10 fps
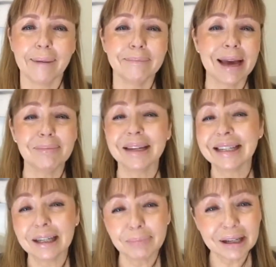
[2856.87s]
Maybe a
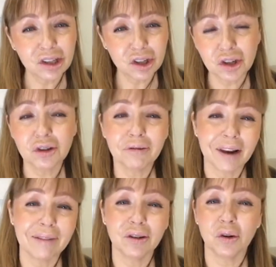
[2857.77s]
little bit of your Q
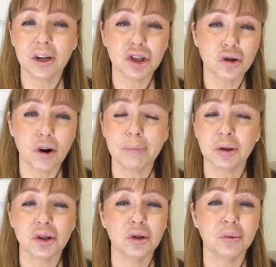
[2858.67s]
flavonoid, a drop or two,